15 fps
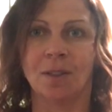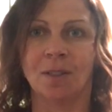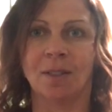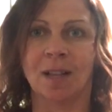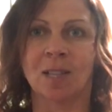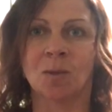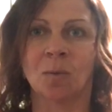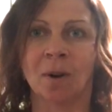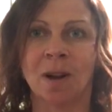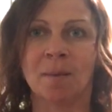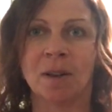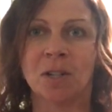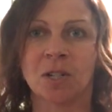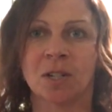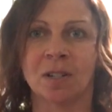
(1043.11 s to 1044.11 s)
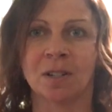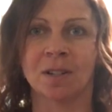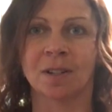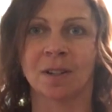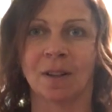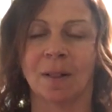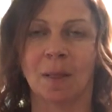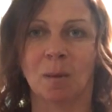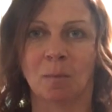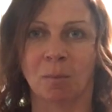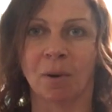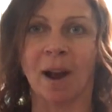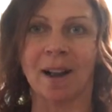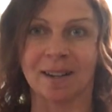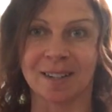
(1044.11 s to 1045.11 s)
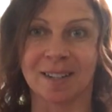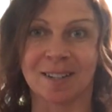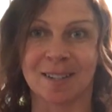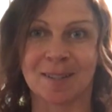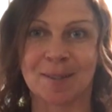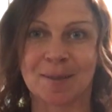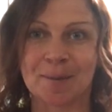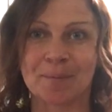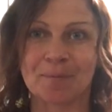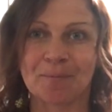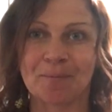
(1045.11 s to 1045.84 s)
That's where I mentioned practice.